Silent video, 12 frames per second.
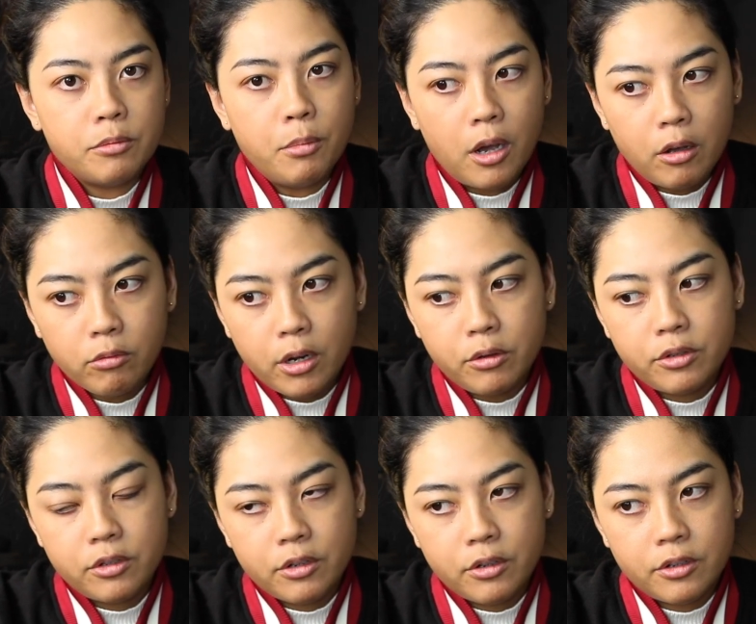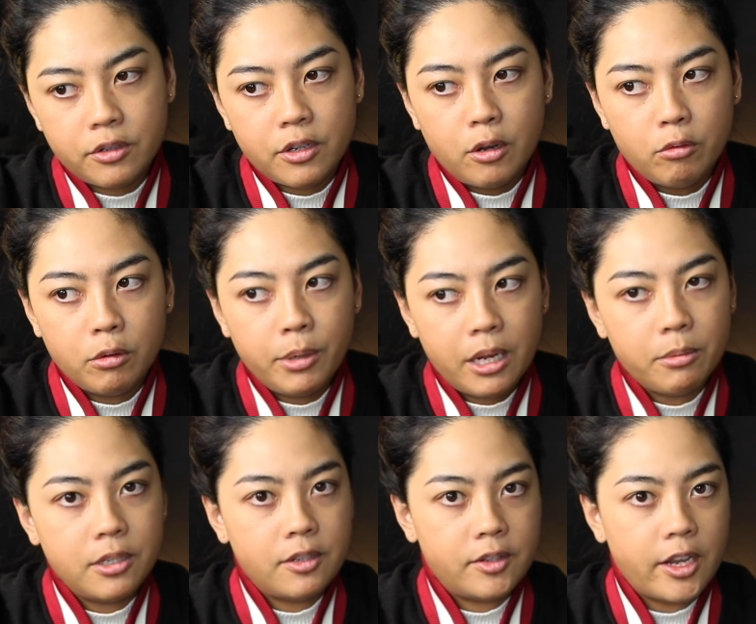small roasters will be
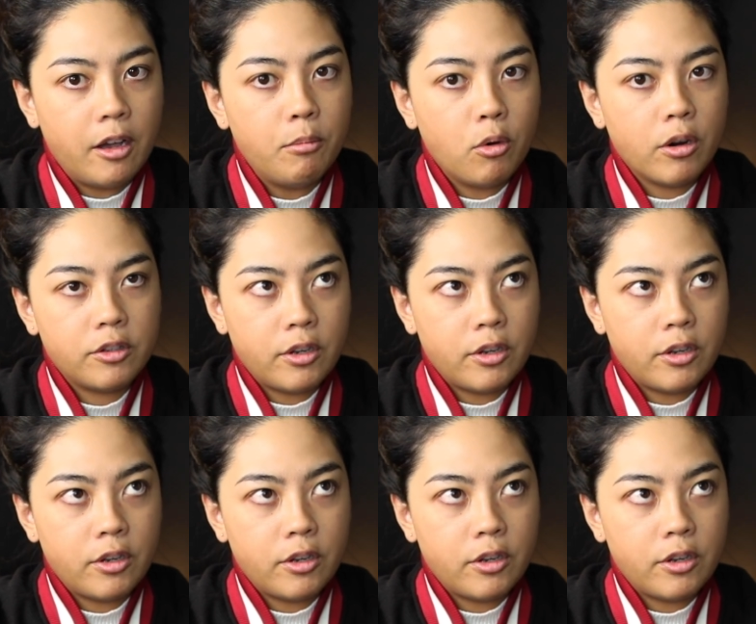able to sell more.